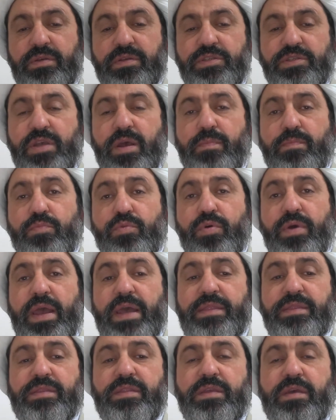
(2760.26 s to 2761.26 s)
some
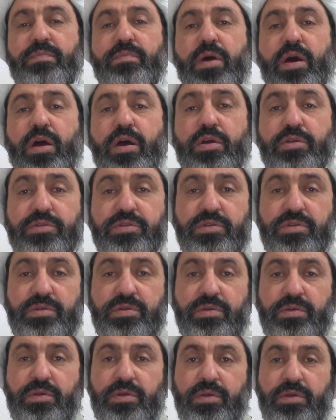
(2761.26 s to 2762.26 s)
muqaddimat
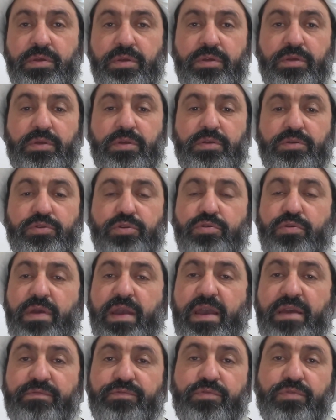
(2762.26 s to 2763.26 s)
so you
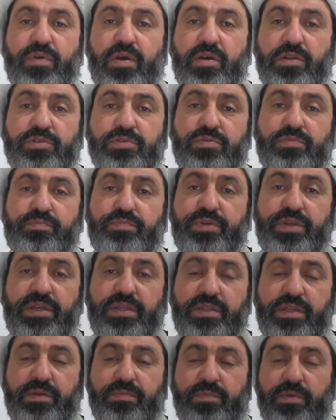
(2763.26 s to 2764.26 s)
have to also
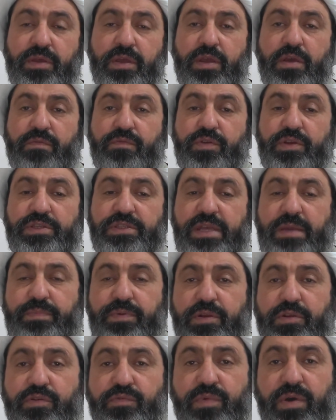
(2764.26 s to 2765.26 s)
bring them for
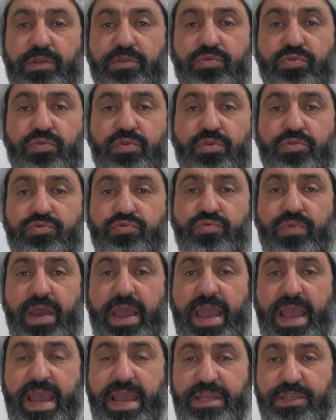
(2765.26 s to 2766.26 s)
example you want to go to
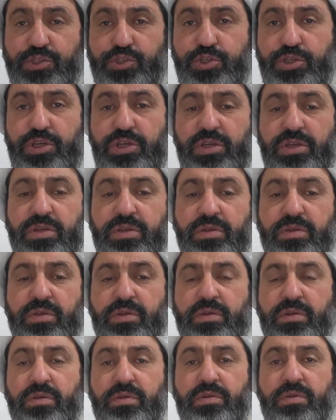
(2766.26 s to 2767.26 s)
hajj
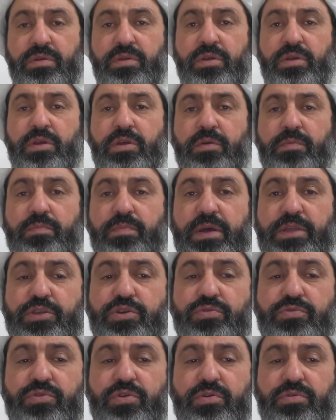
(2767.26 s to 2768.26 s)
but
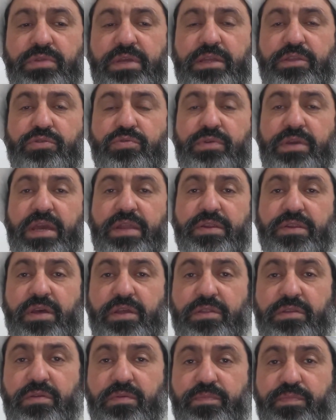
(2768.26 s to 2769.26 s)
you know that you
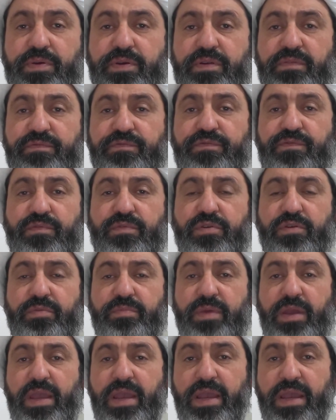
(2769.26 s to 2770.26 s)
cannot
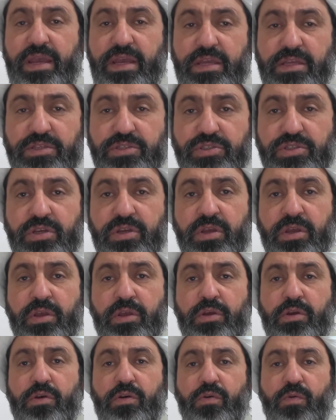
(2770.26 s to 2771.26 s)
perform hajj
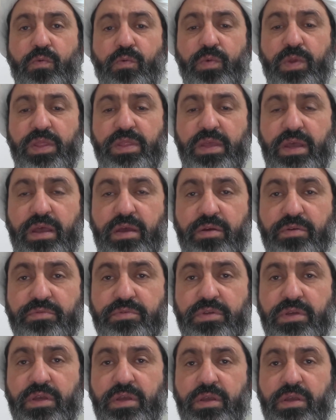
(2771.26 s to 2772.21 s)
without